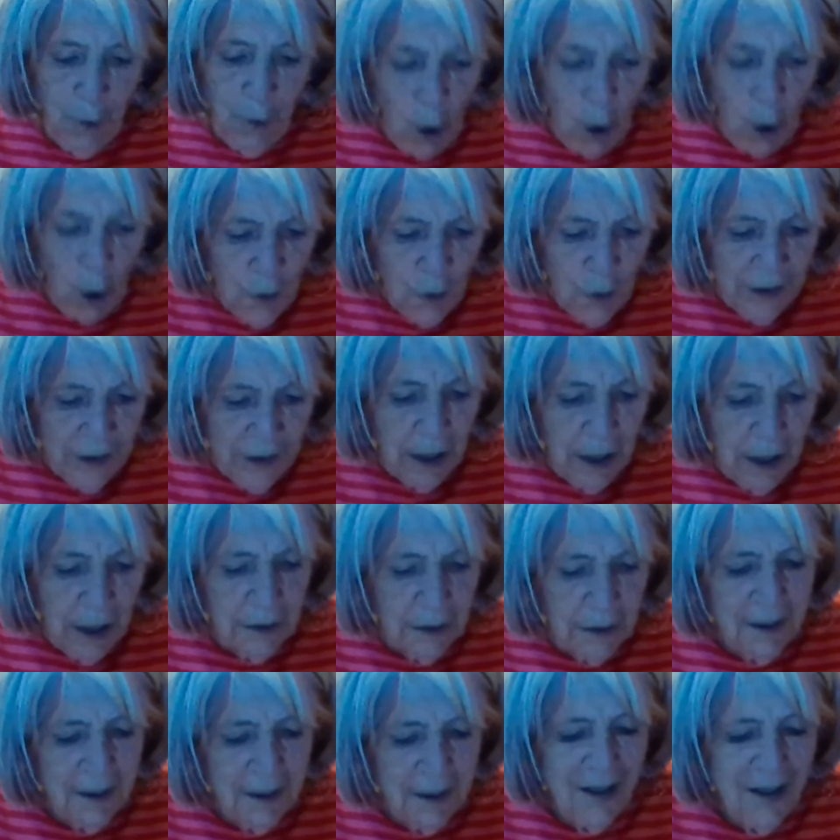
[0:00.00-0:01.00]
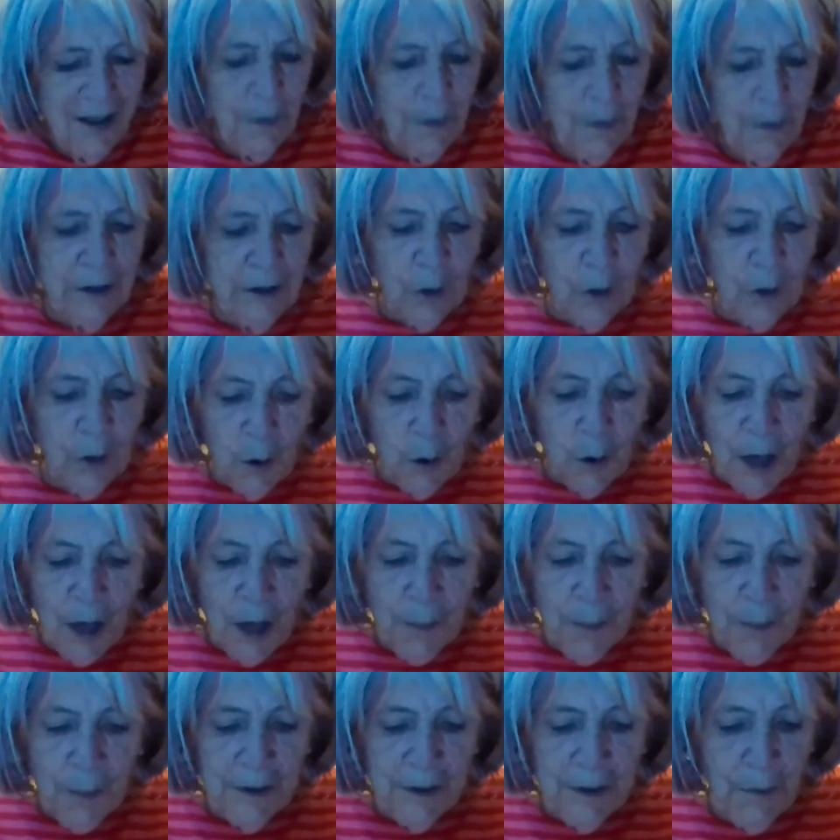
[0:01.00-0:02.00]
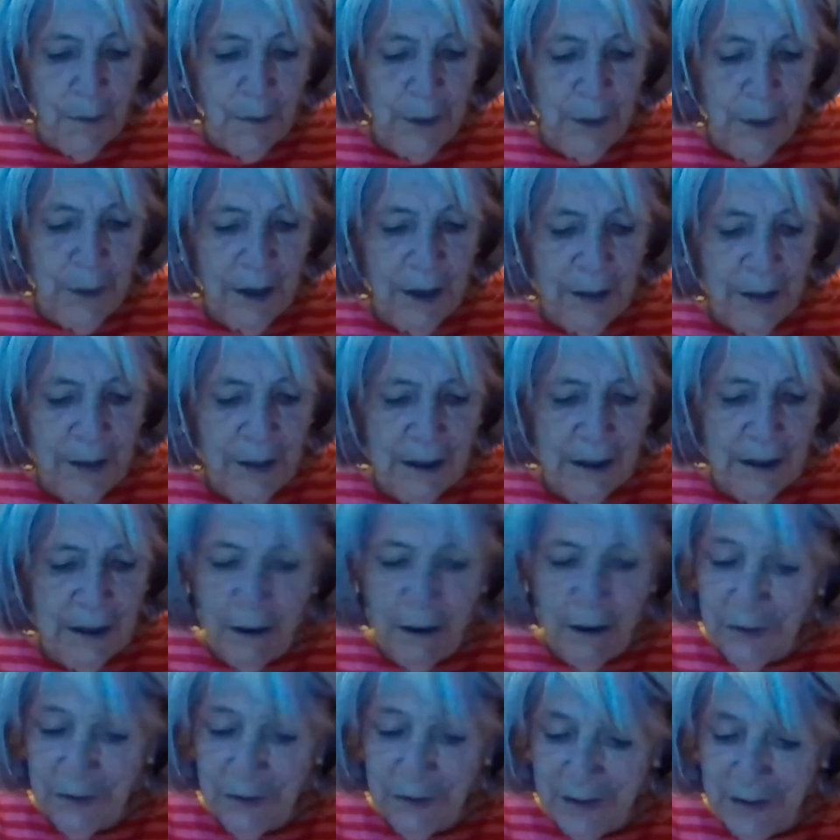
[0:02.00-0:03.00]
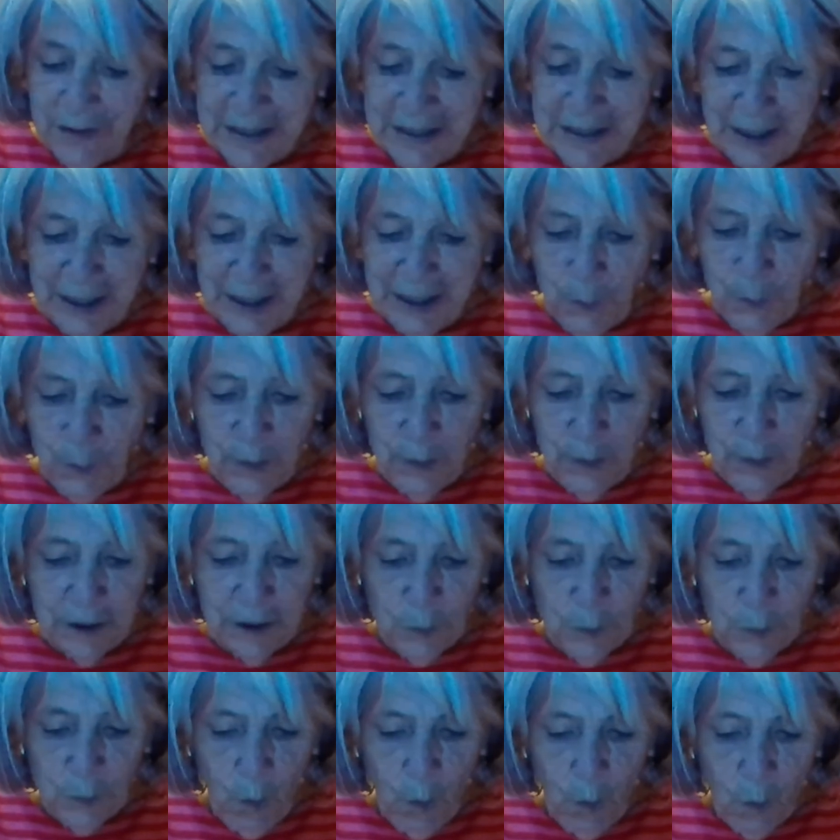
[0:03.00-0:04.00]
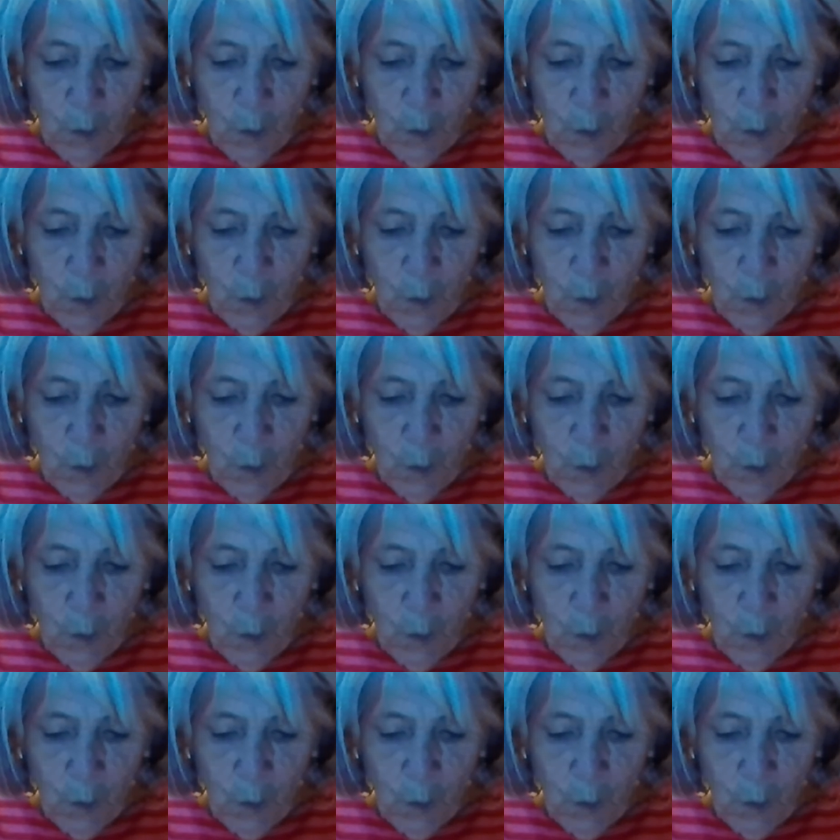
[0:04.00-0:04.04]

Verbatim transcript: Moreover, we'd grown up in a period after the Second World